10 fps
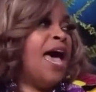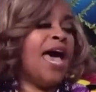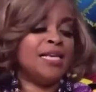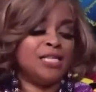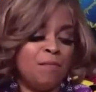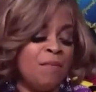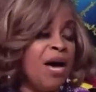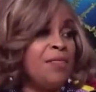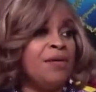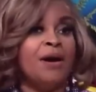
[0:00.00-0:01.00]
as a
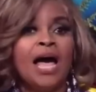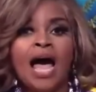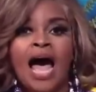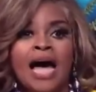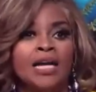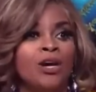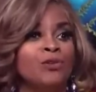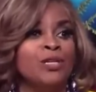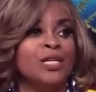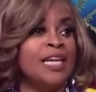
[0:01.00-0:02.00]
mother, I
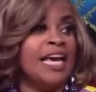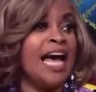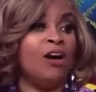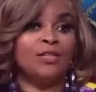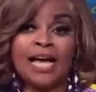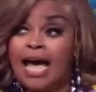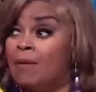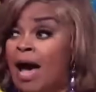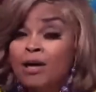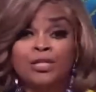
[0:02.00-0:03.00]
learned to take out time.
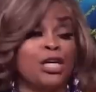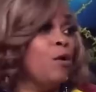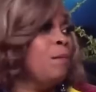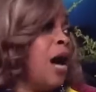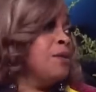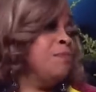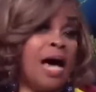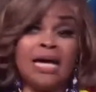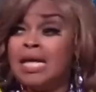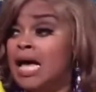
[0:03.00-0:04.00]
I'll tell
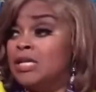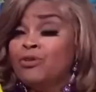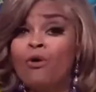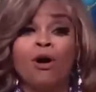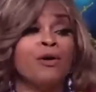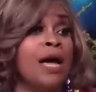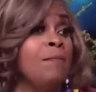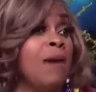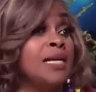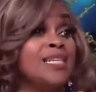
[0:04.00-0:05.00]
my daughter and
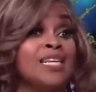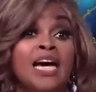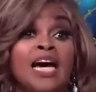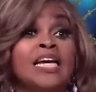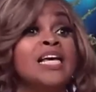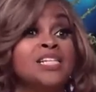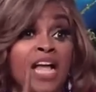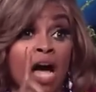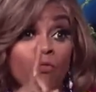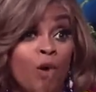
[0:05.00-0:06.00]
my son,
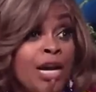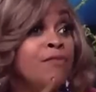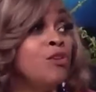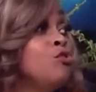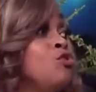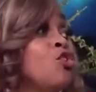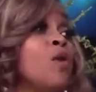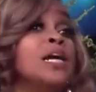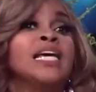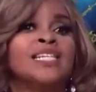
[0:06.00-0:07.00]
stop whatever you're
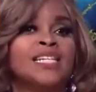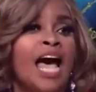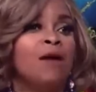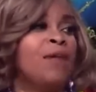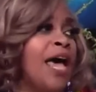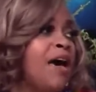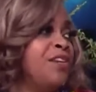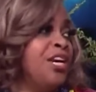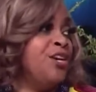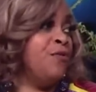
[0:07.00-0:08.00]
doing. It's time to have
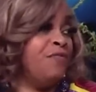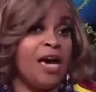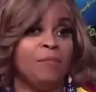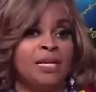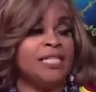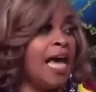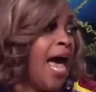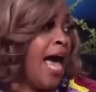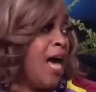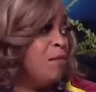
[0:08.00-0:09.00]
dinner, family
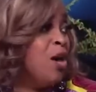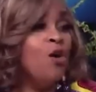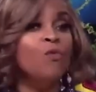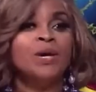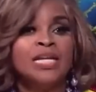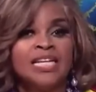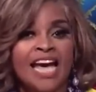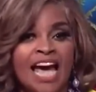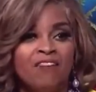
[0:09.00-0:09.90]
time. We need to have